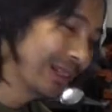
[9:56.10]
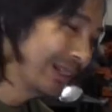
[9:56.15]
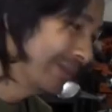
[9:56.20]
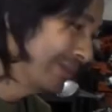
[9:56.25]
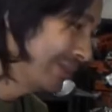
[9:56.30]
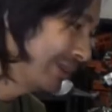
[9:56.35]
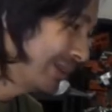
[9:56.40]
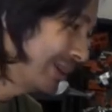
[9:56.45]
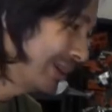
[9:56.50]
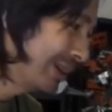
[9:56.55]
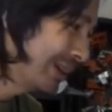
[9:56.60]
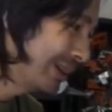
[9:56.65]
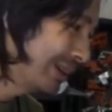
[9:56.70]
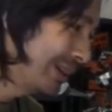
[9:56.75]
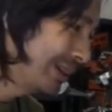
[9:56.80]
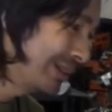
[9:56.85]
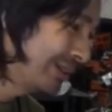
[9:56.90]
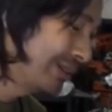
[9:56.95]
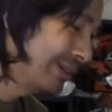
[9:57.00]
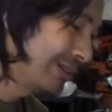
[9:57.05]
Um, you got to
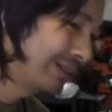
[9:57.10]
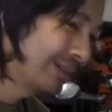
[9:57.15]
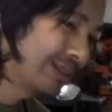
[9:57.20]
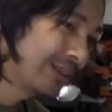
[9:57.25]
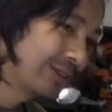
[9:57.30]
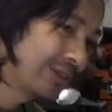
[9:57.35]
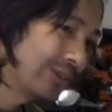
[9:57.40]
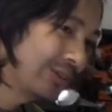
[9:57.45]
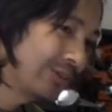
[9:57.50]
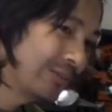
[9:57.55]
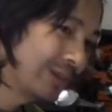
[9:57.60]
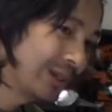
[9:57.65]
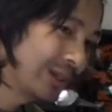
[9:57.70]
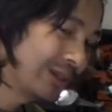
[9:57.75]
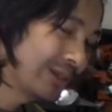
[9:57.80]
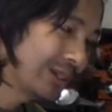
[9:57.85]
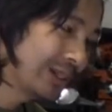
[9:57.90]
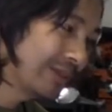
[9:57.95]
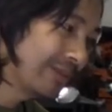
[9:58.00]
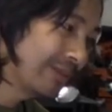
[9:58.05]
heat two
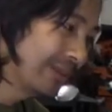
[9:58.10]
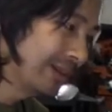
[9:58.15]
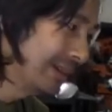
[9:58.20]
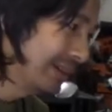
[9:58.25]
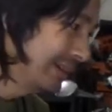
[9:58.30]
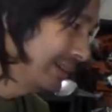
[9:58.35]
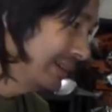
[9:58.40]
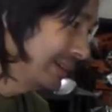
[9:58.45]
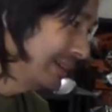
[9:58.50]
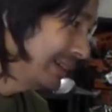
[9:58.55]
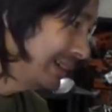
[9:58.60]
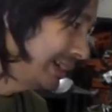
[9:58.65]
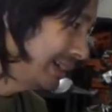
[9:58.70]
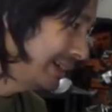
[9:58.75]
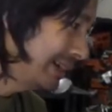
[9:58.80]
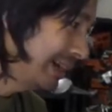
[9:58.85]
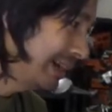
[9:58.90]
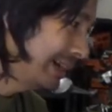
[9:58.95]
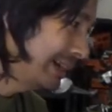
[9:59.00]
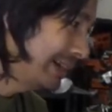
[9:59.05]
metals up.
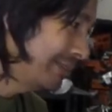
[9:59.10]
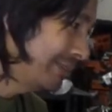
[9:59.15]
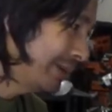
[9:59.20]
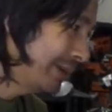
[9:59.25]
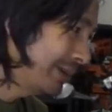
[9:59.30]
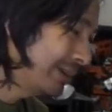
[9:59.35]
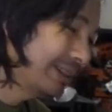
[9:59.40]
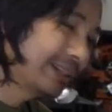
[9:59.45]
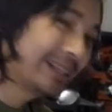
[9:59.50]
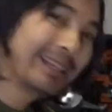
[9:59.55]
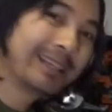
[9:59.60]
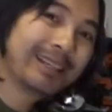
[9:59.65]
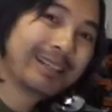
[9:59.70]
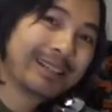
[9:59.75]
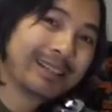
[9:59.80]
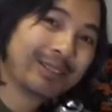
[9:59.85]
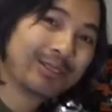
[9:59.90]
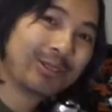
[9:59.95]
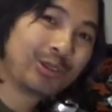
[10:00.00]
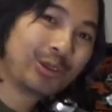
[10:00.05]
I, I apparently
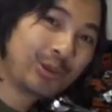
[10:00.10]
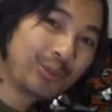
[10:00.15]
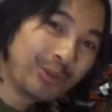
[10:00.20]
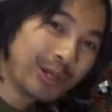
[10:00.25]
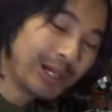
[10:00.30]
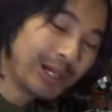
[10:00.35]
heated it too